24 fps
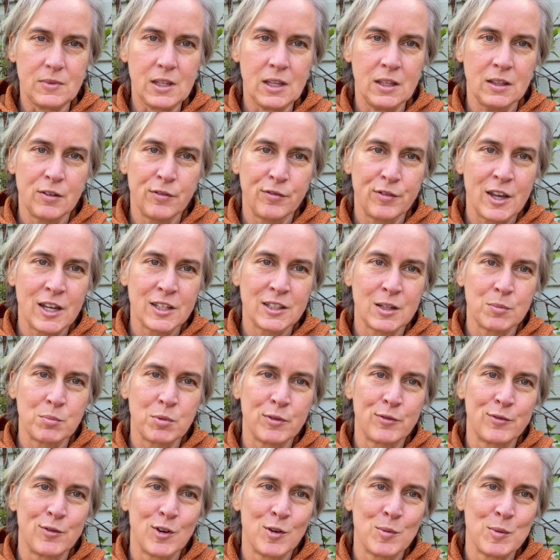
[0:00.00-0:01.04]
the fact that
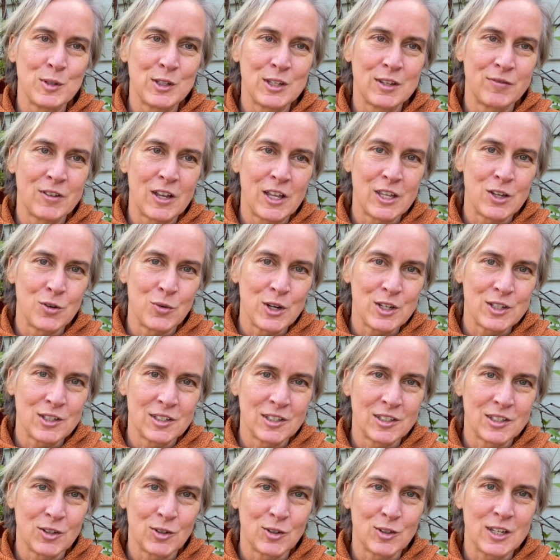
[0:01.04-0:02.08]
performance
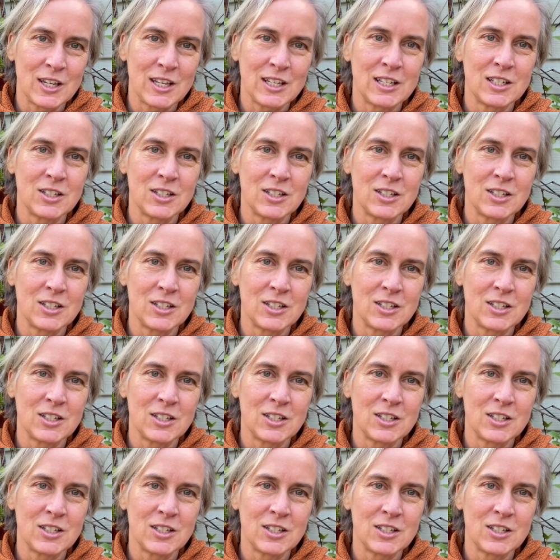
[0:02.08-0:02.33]
evaluations don't take